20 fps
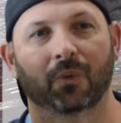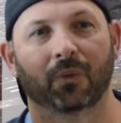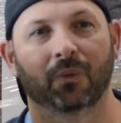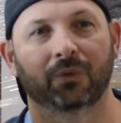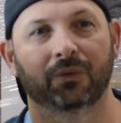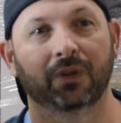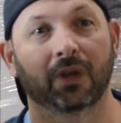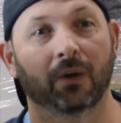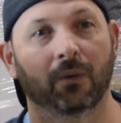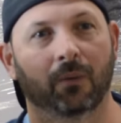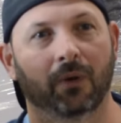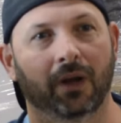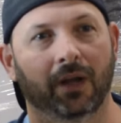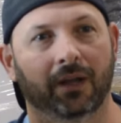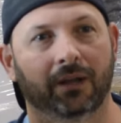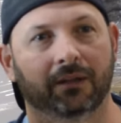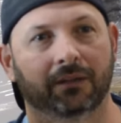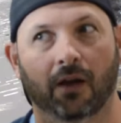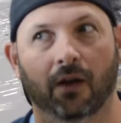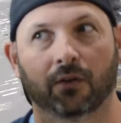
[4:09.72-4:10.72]
No,
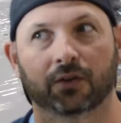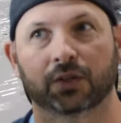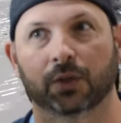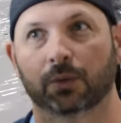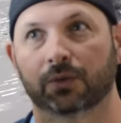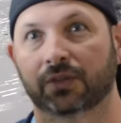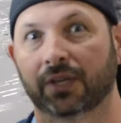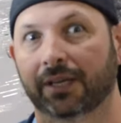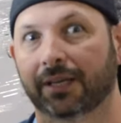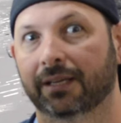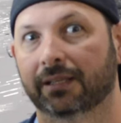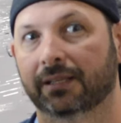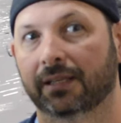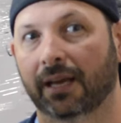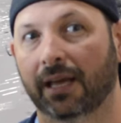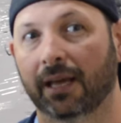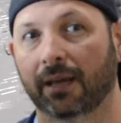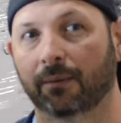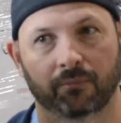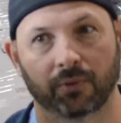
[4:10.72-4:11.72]
why? Oh, so it's like his
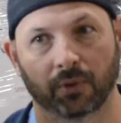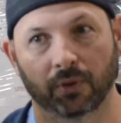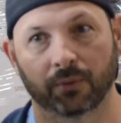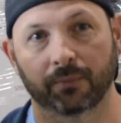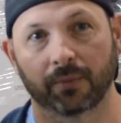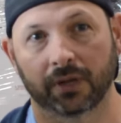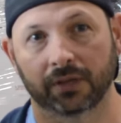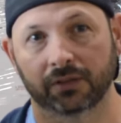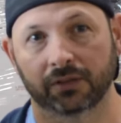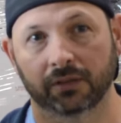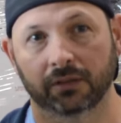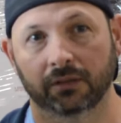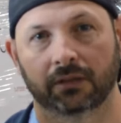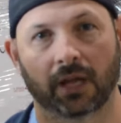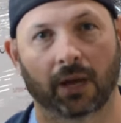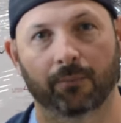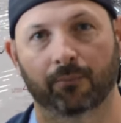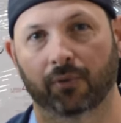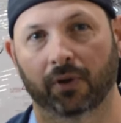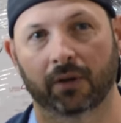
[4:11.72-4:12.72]
name. Buildmeister,
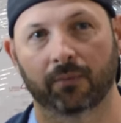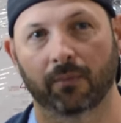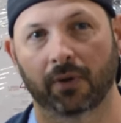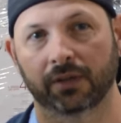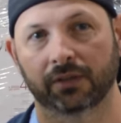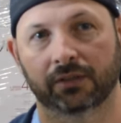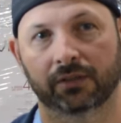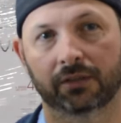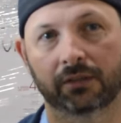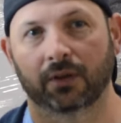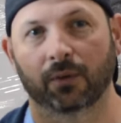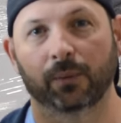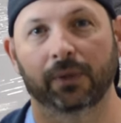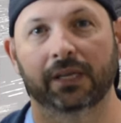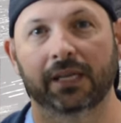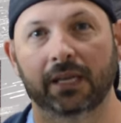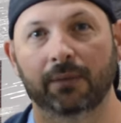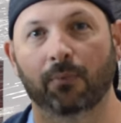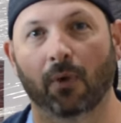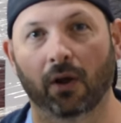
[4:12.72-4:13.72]
not Brickmeister. Can we
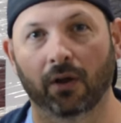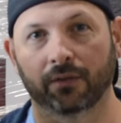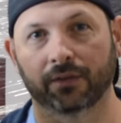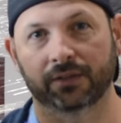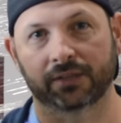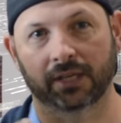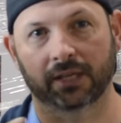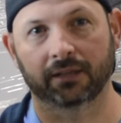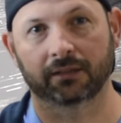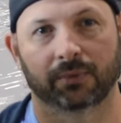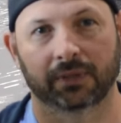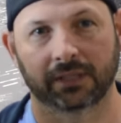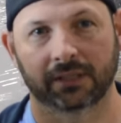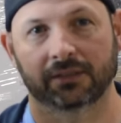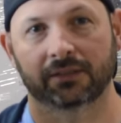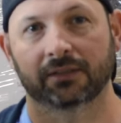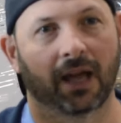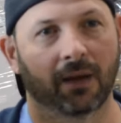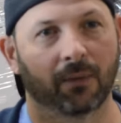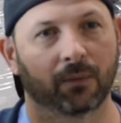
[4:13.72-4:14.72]
keep all this in,
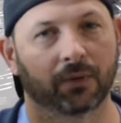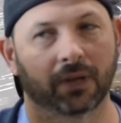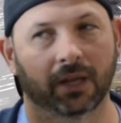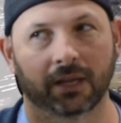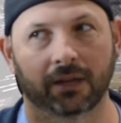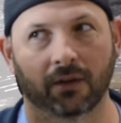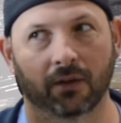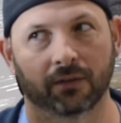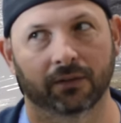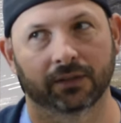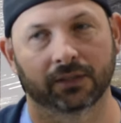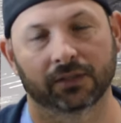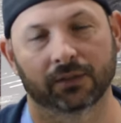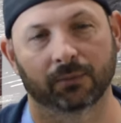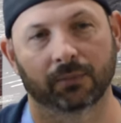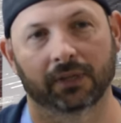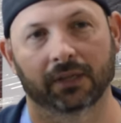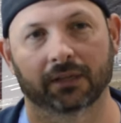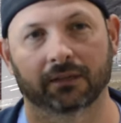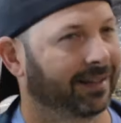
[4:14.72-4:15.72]
please? I would like all this to
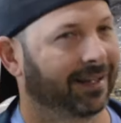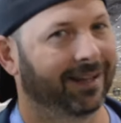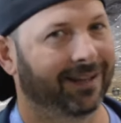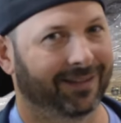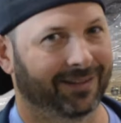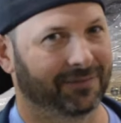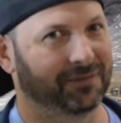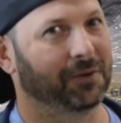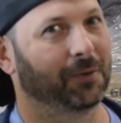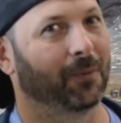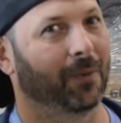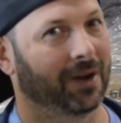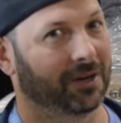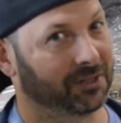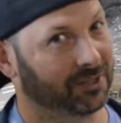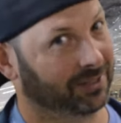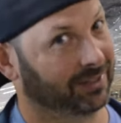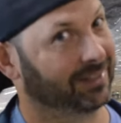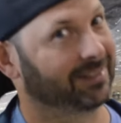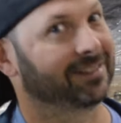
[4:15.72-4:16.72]
be in. If you're
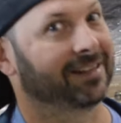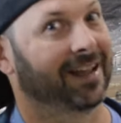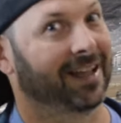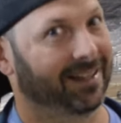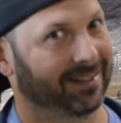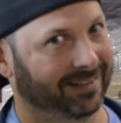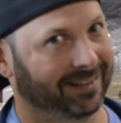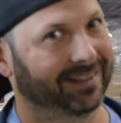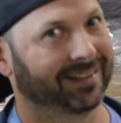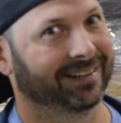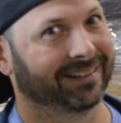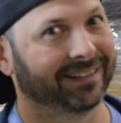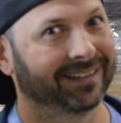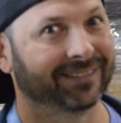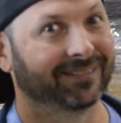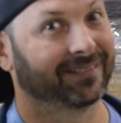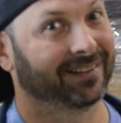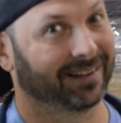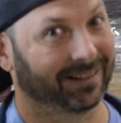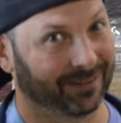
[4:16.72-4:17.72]
watching this now, we
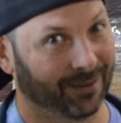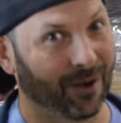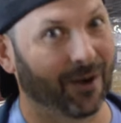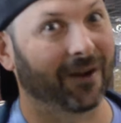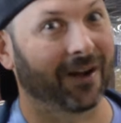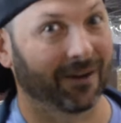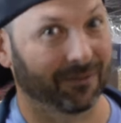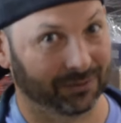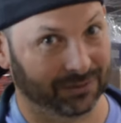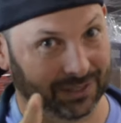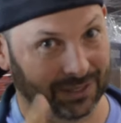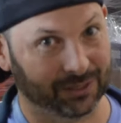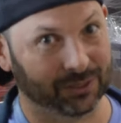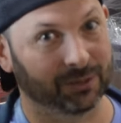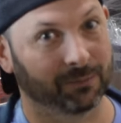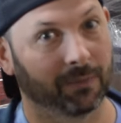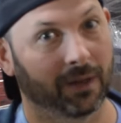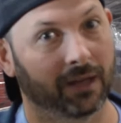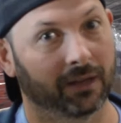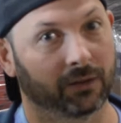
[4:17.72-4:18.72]
had a long
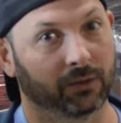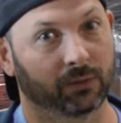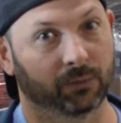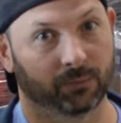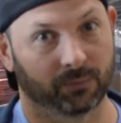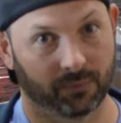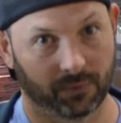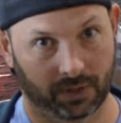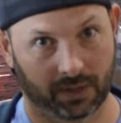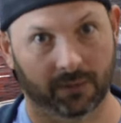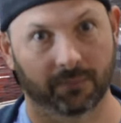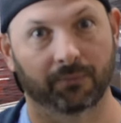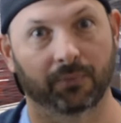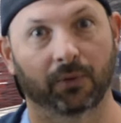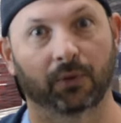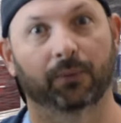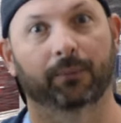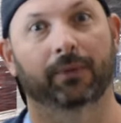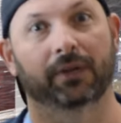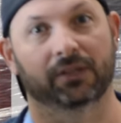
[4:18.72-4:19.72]
conversation about you, Brick
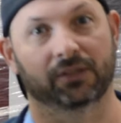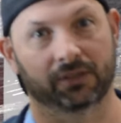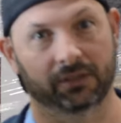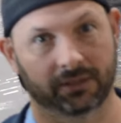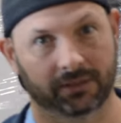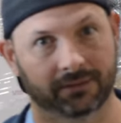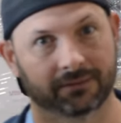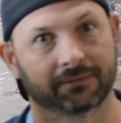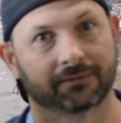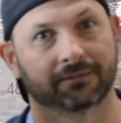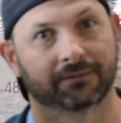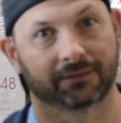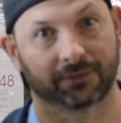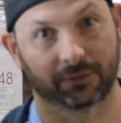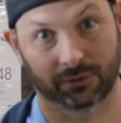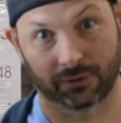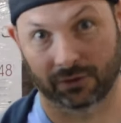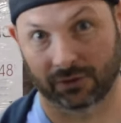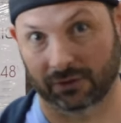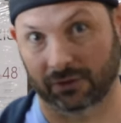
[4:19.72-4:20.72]
Buildmeister.
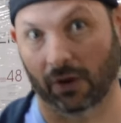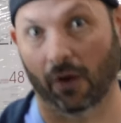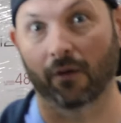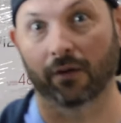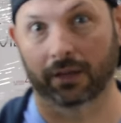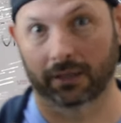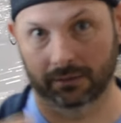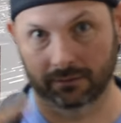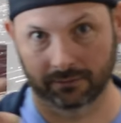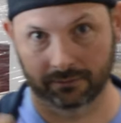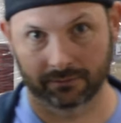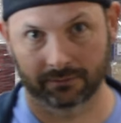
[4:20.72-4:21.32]
You just saw it.